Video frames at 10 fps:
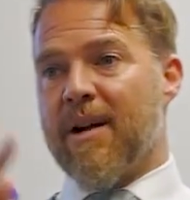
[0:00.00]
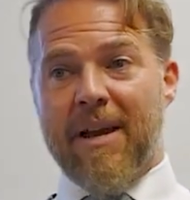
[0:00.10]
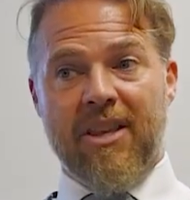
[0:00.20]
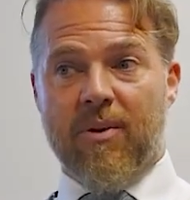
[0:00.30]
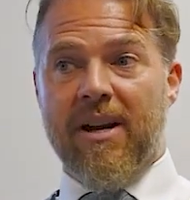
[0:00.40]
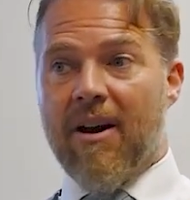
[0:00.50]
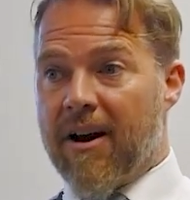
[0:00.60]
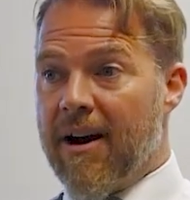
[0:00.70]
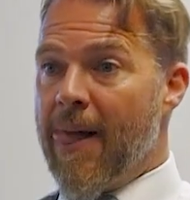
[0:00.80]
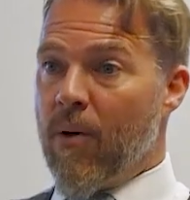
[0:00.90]
there. Big 3
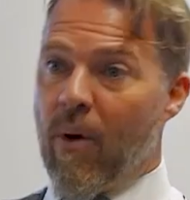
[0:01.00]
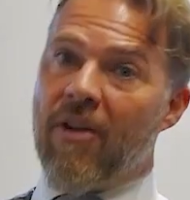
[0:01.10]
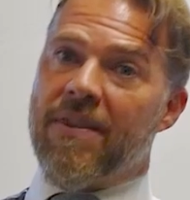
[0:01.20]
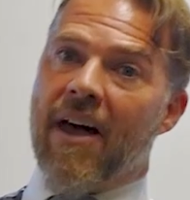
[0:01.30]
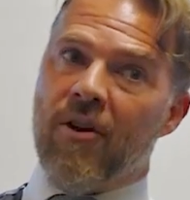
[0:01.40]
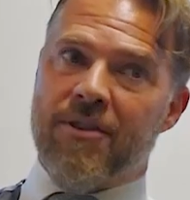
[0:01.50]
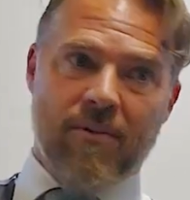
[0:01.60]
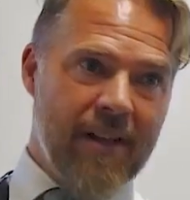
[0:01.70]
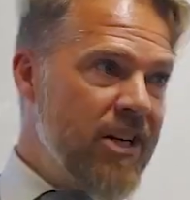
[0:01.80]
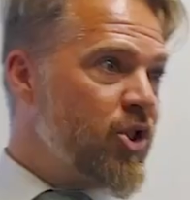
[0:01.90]
are wealth, health,
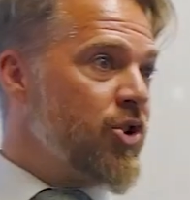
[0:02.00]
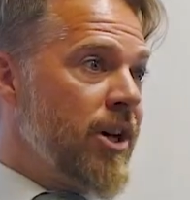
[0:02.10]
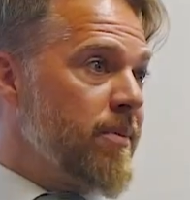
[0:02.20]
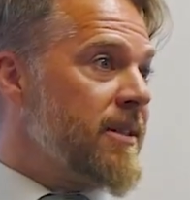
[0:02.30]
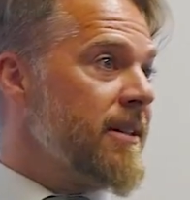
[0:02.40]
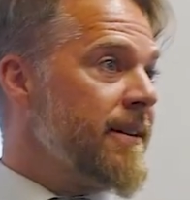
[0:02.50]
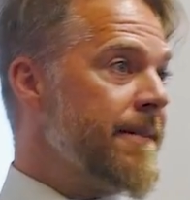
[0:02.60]
and relationships.